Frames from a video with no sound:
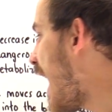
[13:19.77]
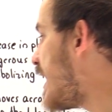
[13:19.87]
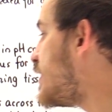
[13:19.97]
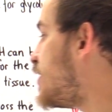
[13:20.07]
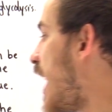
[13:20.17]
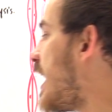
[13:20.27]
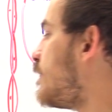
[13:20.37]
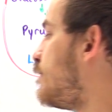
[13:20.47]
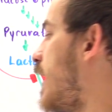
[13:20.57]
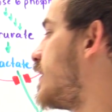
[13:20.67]
and
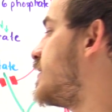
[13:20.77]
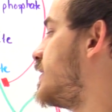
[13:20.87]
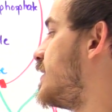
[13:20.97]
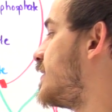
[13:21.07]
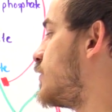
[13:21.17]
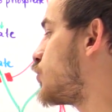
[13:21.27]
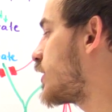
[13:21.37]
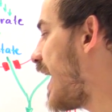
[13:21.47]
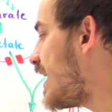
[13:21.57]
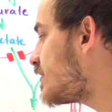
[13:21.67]
then fed into the
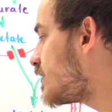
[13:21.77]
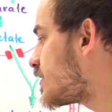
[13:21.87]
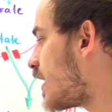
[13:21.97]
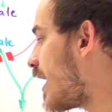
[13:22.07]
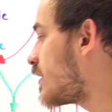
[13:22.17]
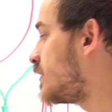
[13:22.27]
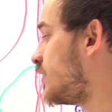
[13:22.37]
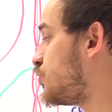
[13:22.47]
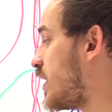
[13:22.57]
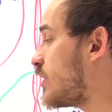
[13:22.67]
citric acid cycle
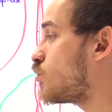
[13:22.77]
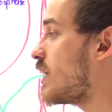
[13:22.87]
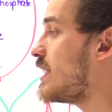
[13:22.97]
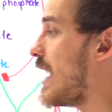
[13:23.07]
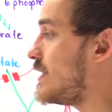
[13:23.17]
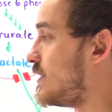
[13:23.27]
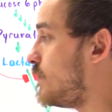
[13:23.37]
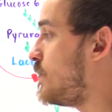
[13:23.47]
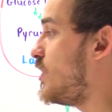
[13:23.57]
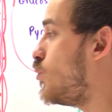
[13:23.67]
to generate
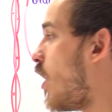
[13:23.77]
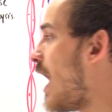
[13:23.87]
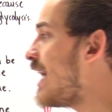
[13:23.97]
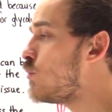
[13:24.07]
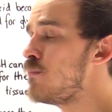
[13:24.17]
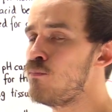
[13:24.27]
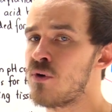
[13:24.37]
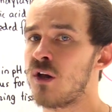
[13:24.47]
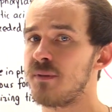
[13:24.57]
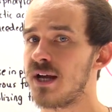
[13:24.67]
ATP. Why? We,
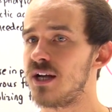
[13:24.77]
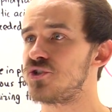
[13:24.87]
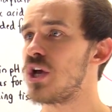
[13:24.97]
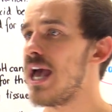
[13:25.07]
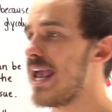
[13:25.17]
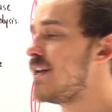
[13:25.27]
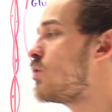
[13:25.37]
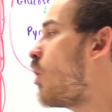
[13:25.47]
well, because in